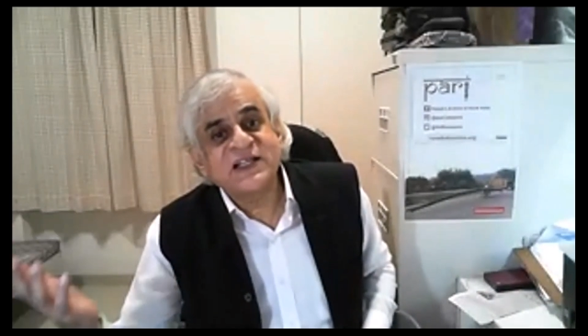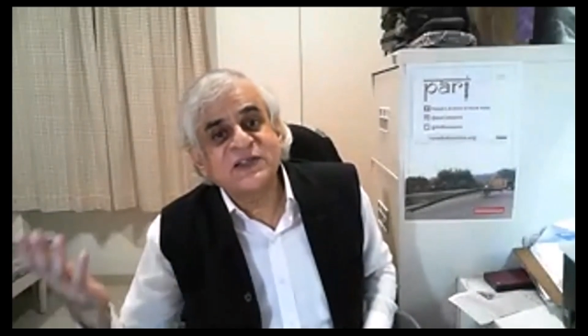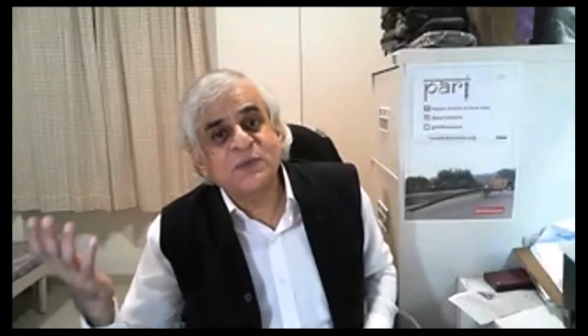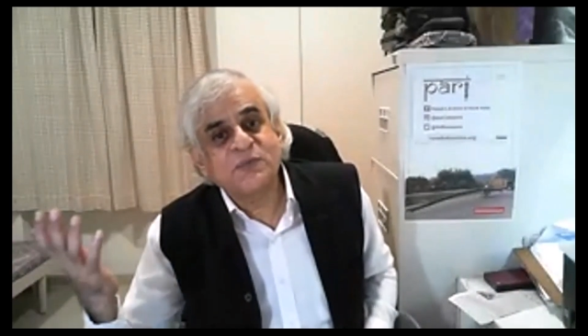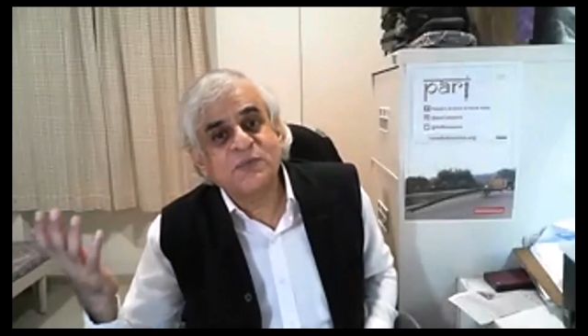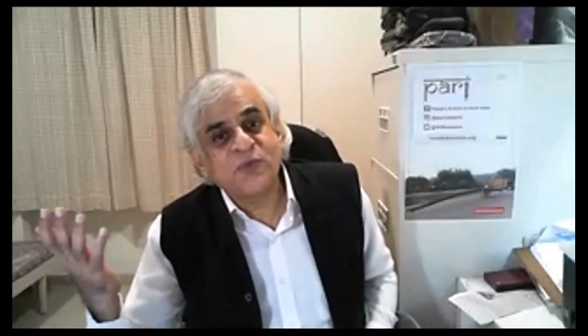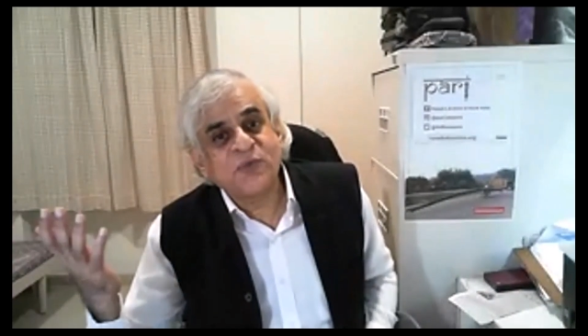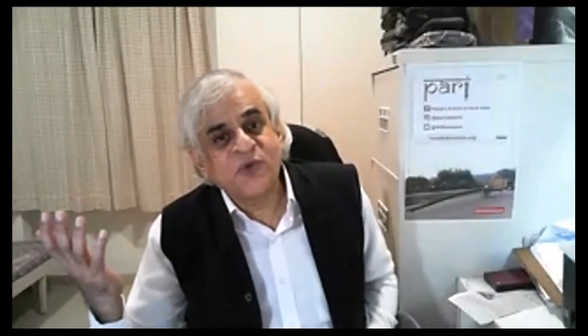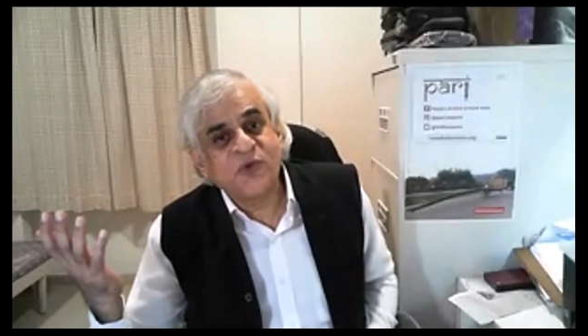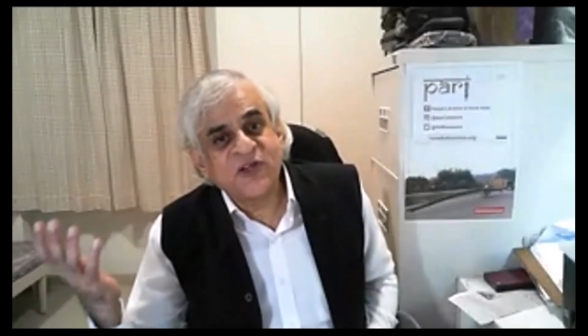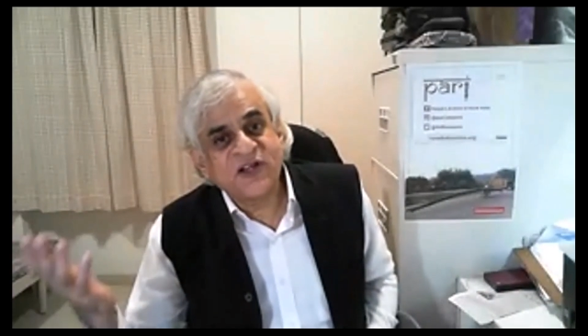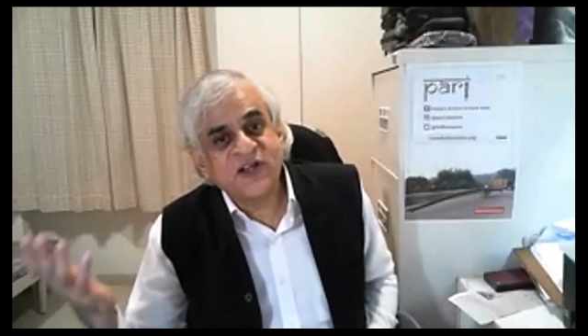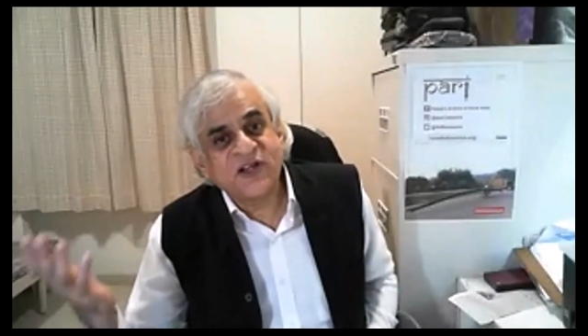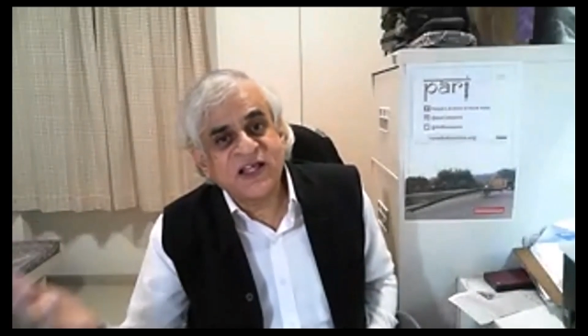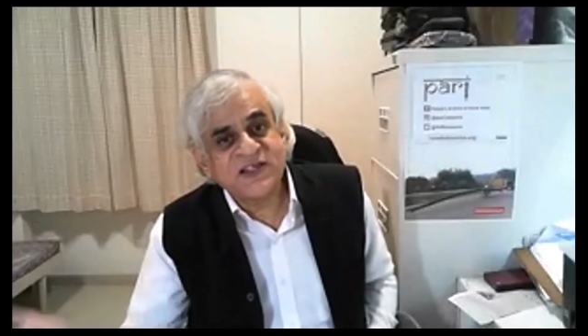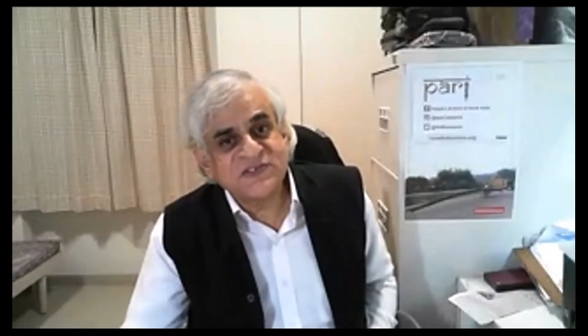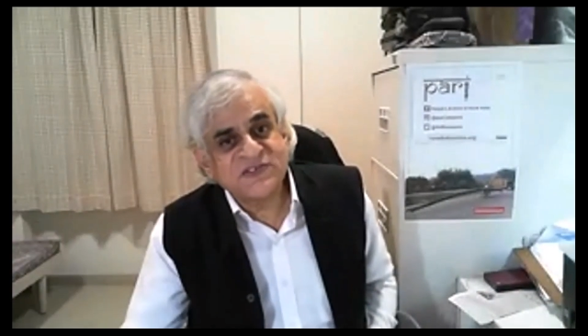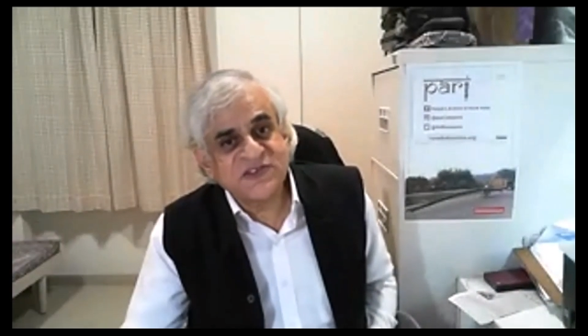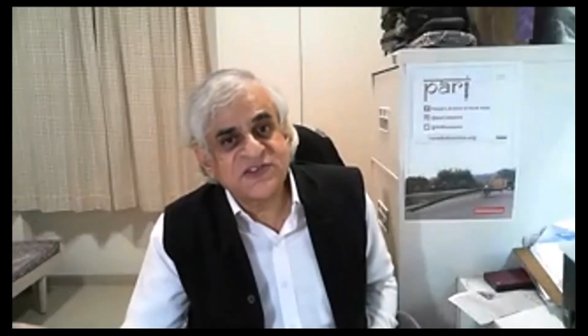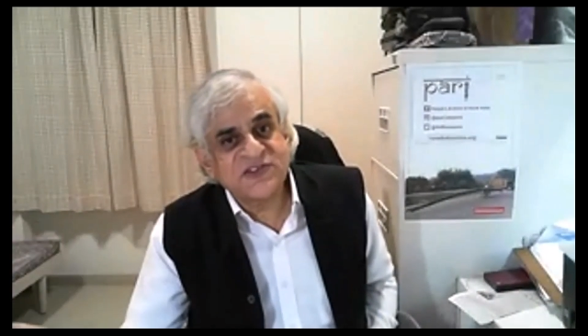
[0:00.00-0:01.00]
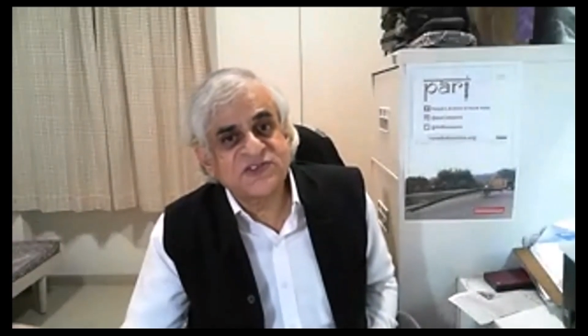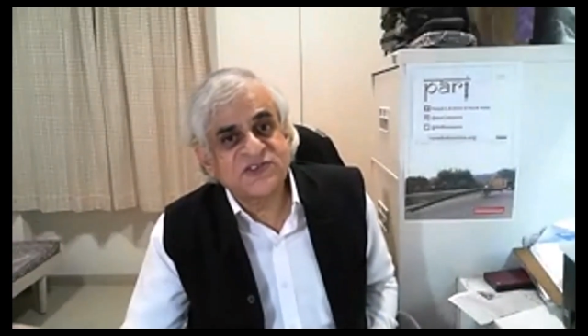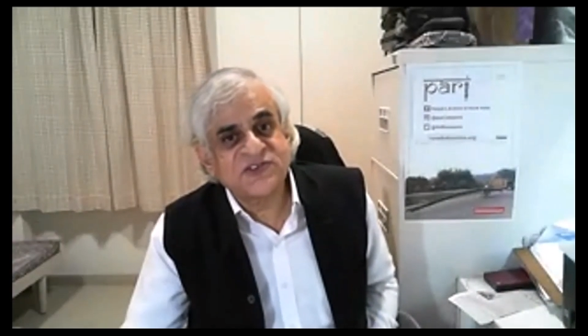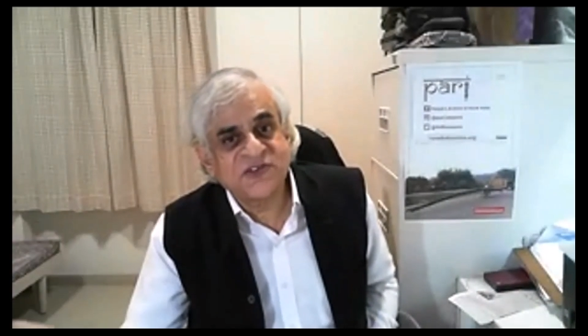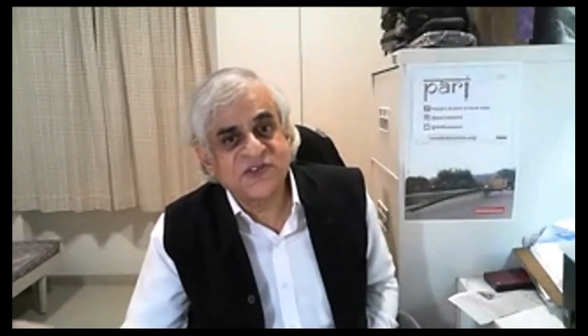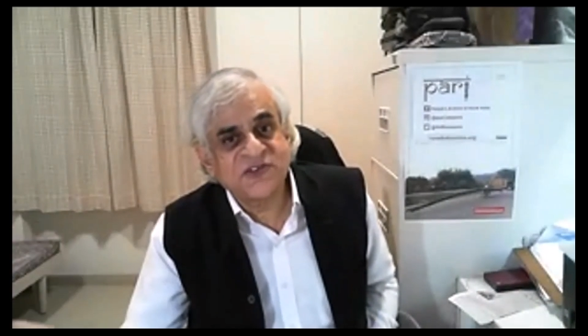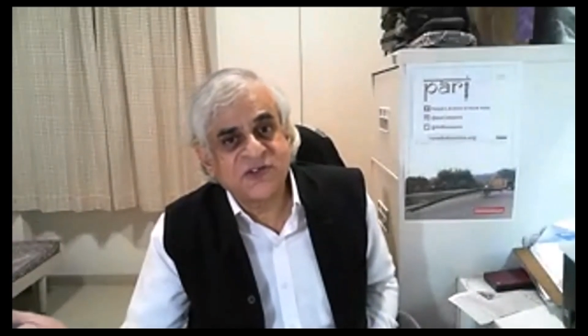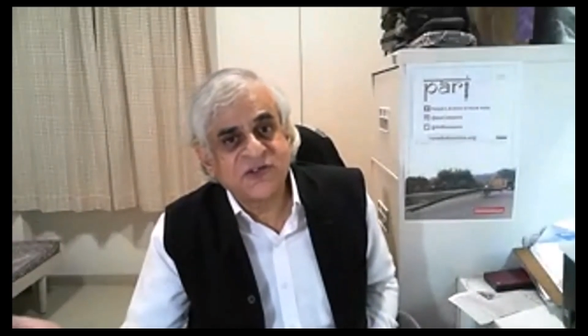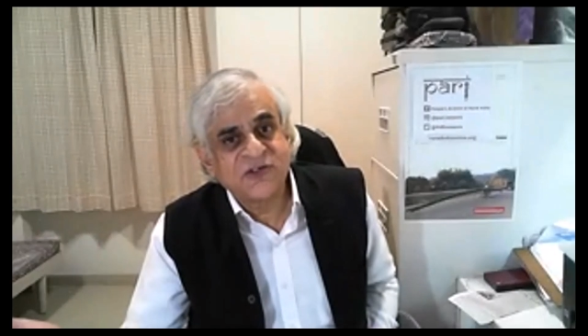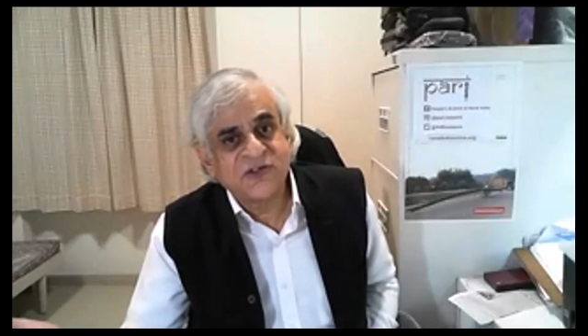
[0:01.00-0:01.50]
the
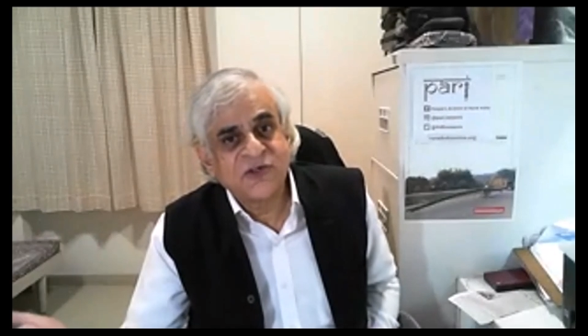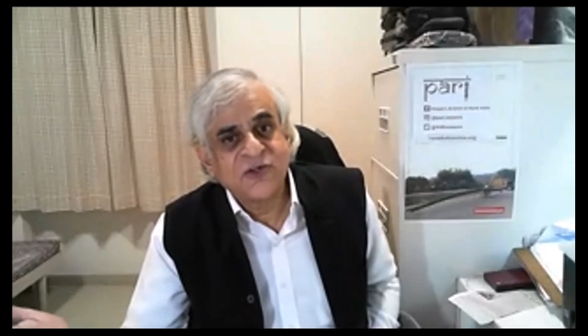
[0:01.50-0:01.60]
polarization